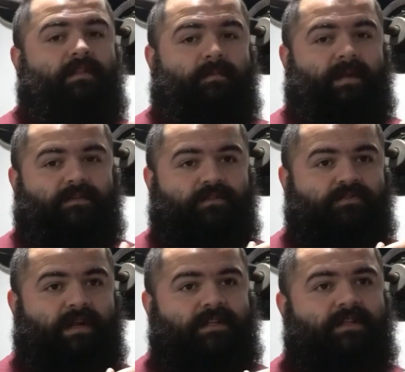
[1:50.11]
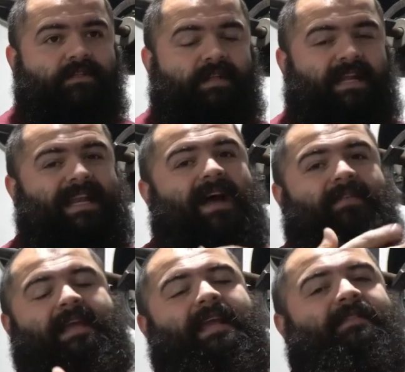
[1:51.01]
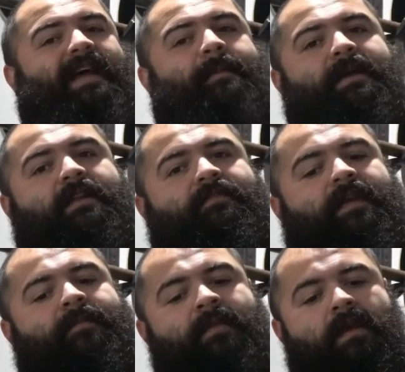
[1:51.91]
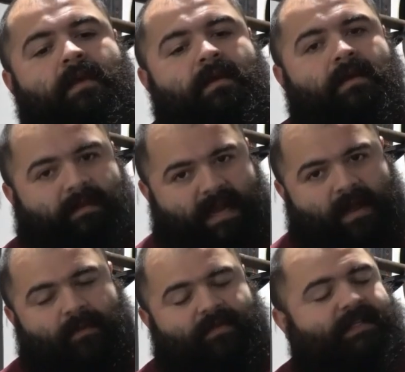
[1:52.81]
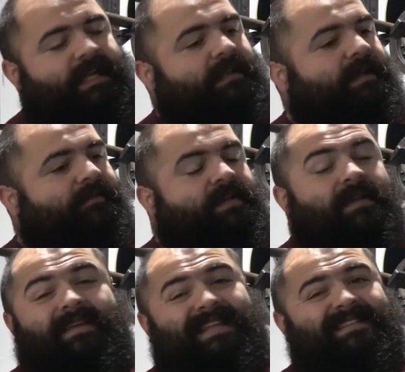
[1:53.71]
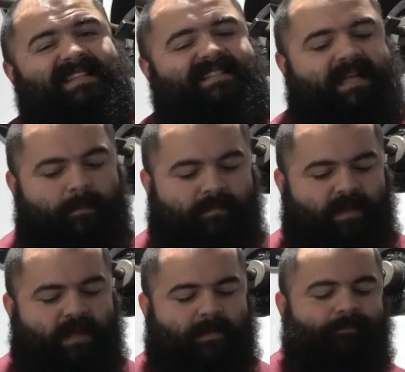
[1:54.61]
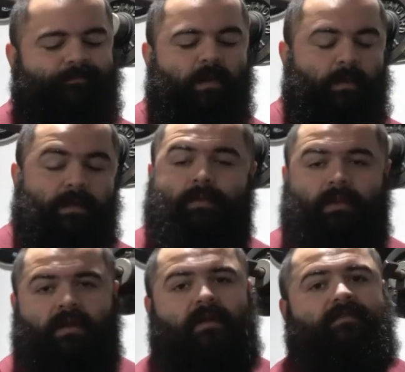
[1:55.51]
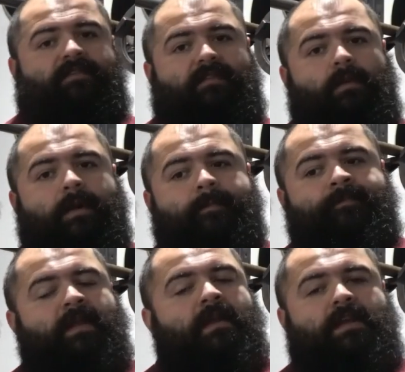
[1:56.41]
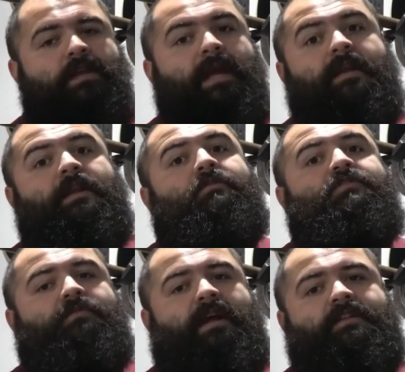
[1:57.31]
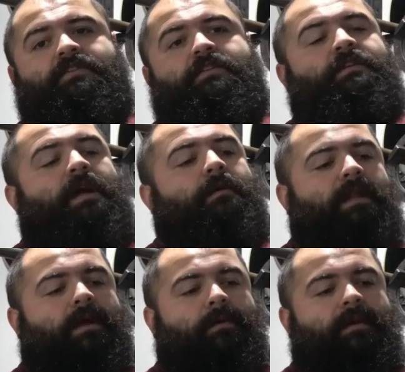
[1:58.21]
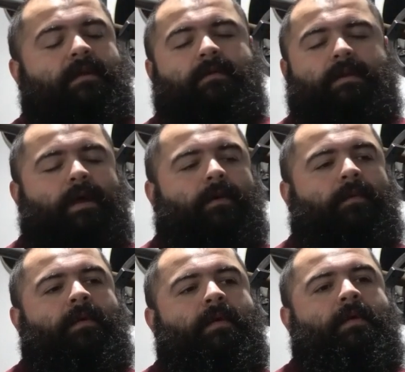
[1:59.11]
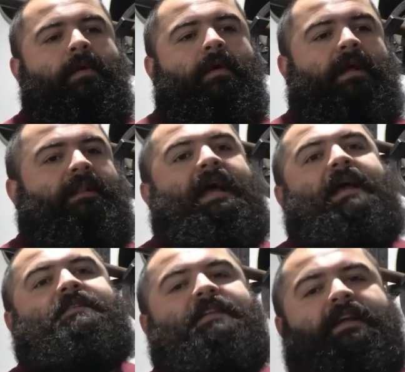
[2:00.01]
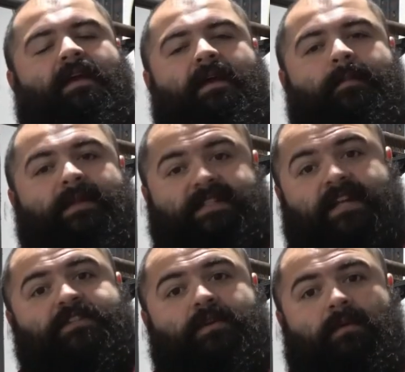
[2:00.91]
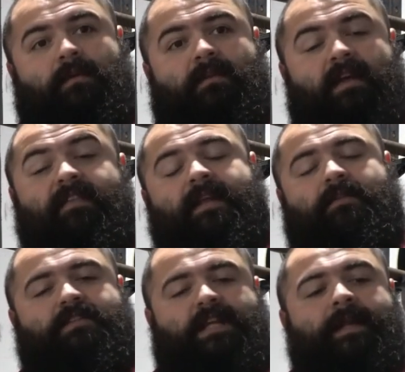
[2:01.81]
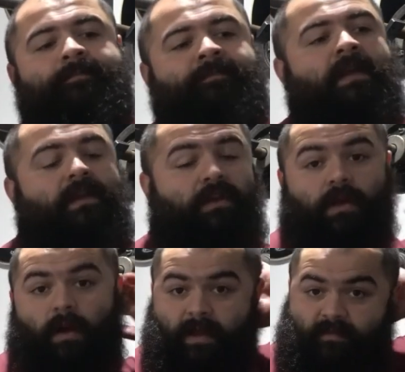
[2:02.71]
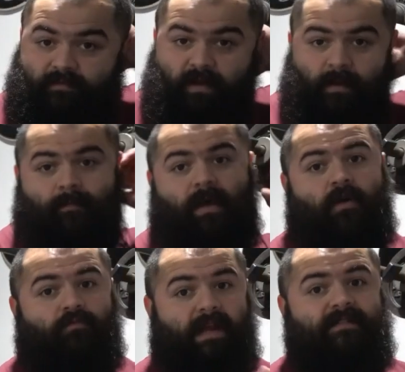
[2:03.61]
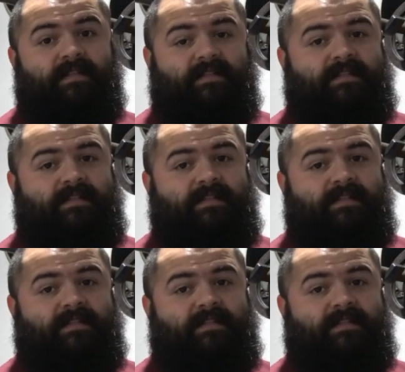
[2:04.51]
their muscle stretches and now they get that benefit. Now with the deadlift, it's the same thing. When you pull it off the floor, you get no stretch, no load, no elastic potential of energy. You're going from a rested